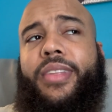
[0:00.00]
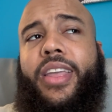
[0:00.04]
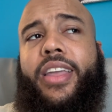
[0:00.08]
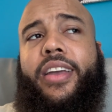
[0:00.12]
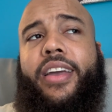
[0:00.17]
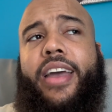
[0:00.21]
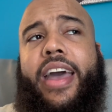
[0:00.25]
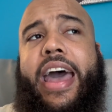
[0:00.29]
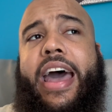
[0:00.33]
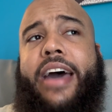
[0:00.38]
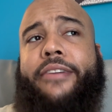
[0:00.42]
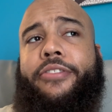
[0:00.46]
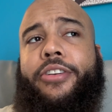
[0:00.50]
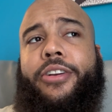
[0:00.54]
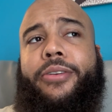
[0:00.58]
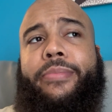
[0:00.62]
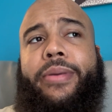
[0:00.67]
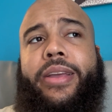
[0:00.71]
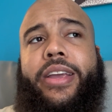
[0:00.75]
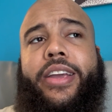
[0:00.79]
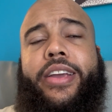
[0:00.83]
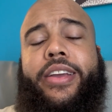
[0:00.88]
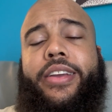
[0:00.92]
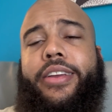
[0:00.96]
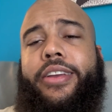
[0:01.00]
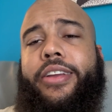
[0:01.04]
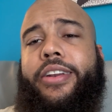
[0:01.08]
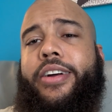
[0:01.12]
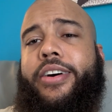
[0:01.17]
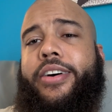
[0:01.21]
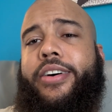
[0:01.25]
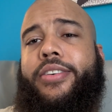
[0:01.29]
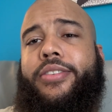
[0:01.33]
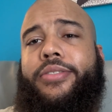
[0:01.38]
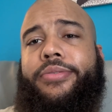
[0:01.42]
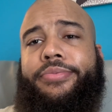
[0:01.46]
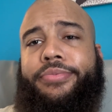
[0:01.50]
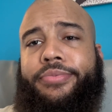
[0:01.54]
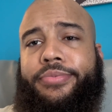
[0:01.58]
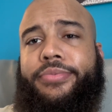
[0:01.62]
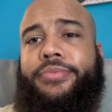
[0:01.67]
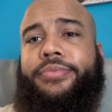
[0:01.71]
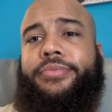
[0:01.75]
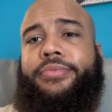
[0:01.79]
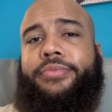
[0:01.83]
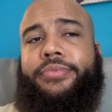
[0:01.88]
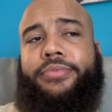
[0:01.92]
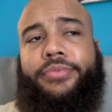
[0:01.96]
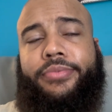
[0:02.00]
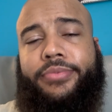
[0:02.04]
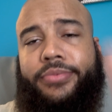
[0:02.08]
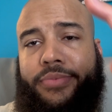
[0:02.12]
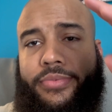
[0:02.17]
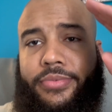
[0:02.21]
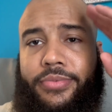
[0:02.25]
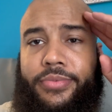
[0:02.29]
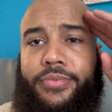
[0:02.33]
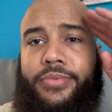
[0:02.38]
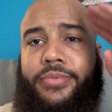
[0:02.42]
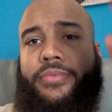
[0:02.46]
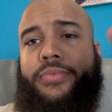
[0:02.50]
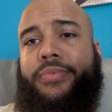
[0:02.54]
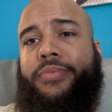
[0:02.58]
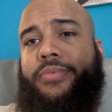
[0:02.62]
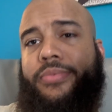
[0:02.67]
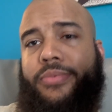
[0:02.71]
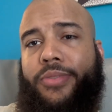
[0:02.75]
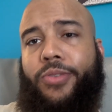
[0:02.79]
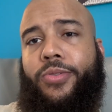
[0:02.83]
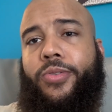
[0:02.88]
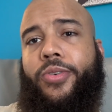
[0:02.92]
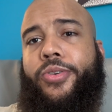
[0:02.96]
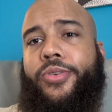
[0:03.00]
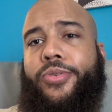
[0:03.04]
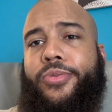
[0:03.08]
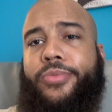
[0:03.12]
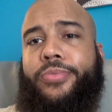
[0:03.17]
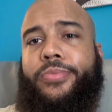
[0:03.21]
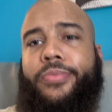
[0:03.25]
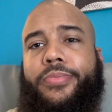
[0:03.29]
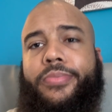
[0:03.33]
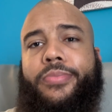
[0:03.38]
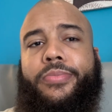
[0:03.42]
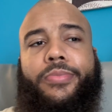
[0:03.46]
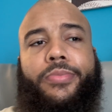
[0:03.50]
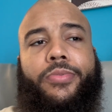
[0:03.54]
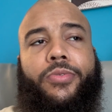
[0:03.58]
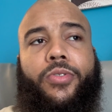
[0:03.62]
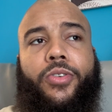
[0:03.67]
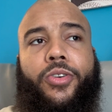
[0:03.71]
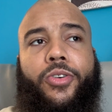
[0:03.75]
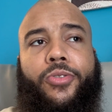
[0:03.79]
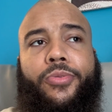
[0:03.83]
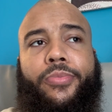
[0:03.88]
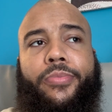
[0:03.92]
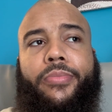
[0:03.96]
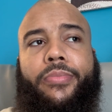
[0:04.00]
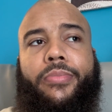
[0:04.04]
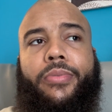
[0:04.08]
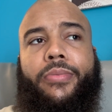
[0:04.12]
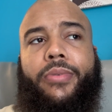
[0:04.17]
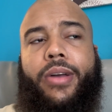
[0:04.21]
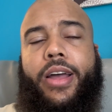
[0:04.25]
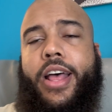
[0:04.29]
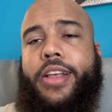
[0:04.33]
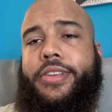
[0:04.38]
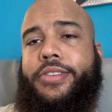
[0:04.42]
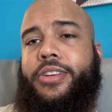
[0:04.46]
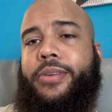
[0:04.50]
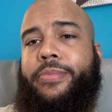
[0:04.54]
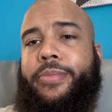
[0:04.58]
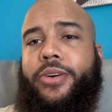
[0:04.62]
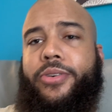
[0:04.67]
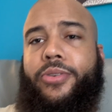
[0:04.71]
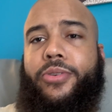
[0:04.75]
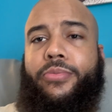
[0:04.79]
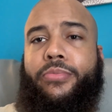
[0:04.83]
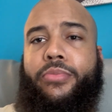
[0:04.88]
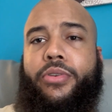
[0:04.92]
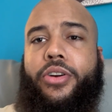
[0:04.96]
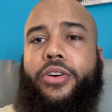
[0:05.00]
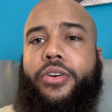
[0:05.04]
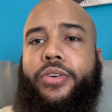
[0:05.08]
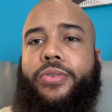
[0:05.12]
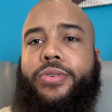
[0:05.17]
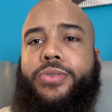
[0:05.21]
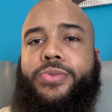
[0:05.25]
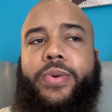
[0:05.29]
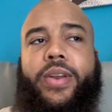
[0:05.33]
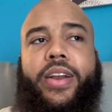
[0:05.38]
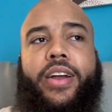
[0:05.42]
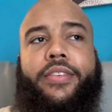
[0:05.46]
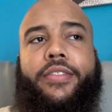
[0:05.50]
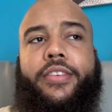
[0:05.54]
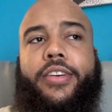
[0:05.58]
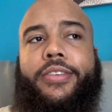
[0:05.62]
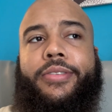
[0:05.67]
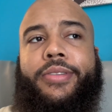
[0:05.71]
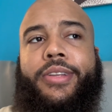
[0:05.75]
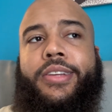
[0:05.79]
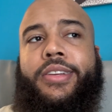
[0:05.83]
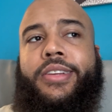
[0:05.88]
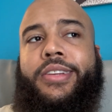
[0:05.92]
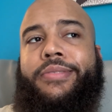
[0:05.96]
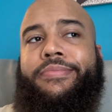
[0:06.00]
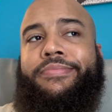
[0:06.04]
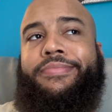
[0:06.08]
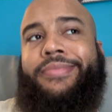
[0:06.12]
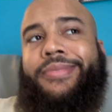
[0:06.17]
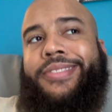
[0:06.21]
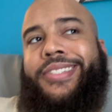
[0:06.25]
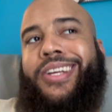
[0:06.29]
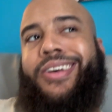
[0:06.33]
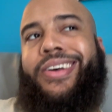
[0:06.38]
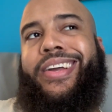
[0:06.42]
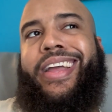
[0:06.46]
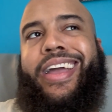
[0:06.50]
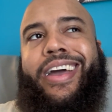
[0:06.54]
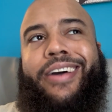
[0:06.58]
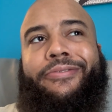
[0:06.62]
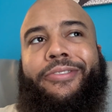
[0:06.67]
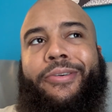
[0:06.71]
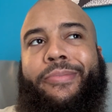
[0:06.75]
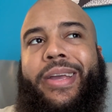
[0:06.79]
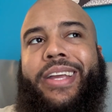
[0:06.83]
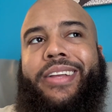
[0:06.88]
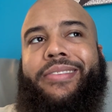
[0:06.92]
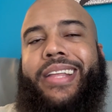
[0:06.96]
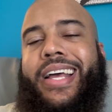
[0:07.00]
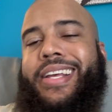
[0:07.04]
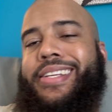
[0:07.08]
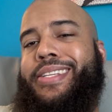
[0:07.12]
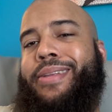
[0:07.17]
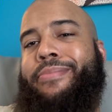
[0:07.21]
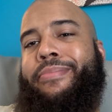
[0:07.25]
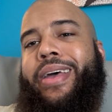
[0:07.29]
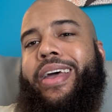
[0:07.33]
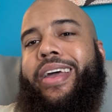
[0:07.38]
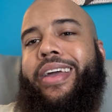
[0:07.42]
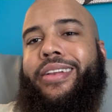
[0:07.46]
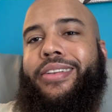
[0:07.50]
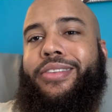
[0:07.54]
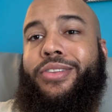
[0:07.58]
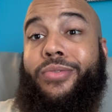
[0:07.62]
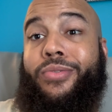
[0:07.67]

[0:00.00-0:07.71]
after me, you know, room Eskimo bros, whatever. So yeah, for me, that's the bad, the